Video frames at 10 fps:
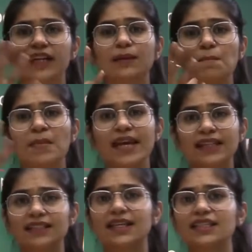It
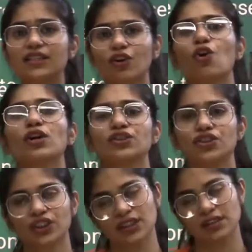makes us
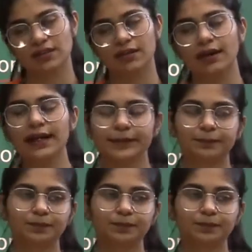conscious, right?